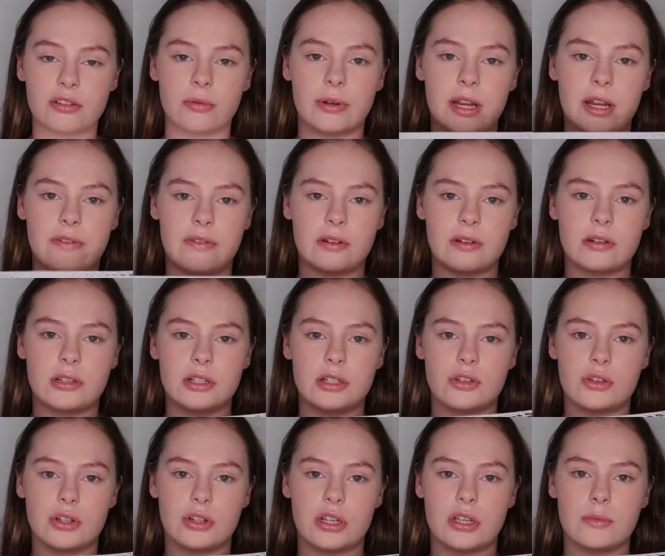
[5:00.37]
or whatever
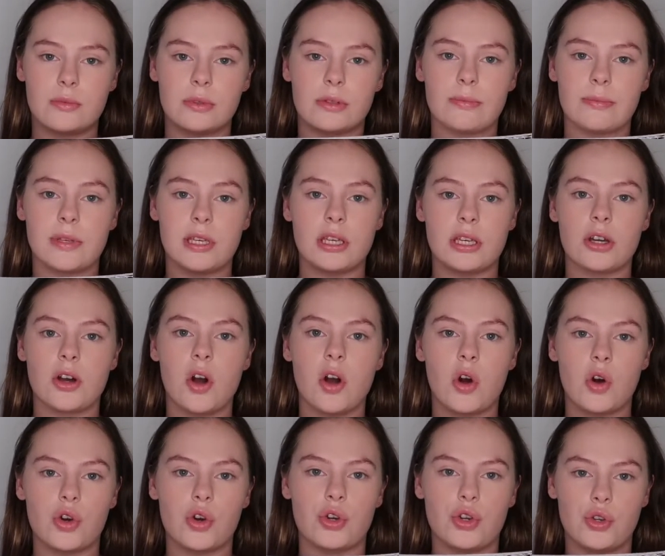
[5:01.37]
is on you will be
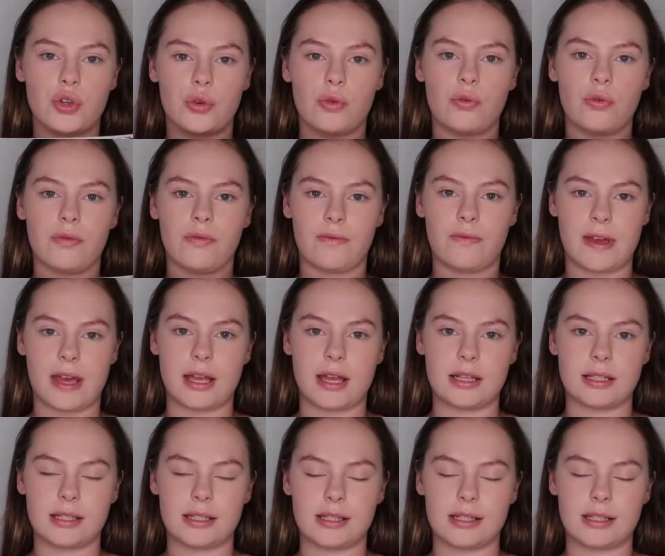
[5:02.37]
on your face.